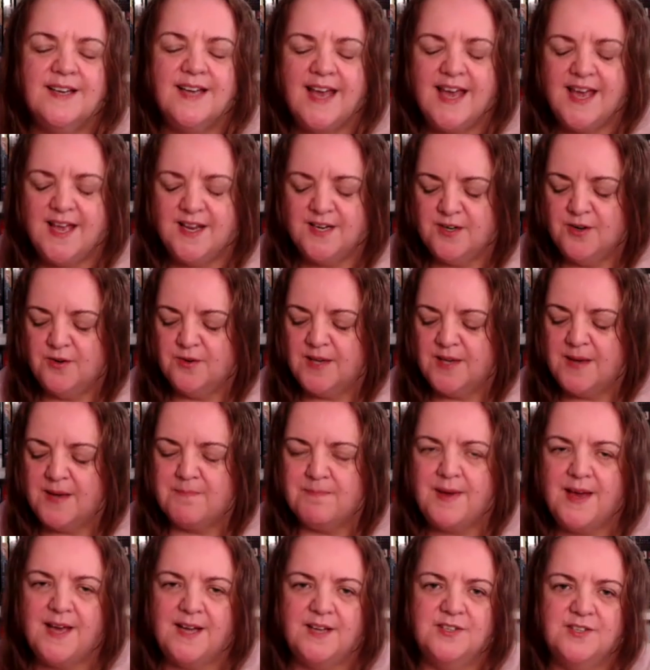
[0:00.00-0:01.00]
and I'll
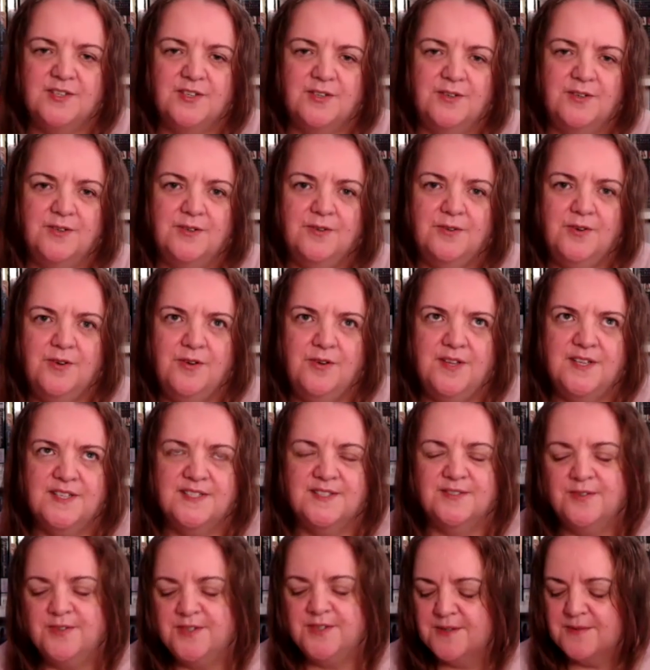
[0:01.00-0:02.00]
get back to who
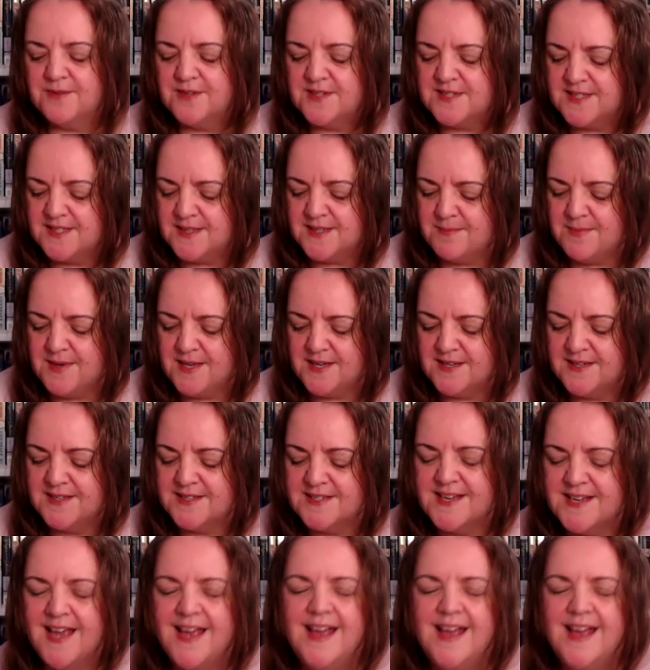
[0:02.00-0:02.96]
this lawyer is in a minute.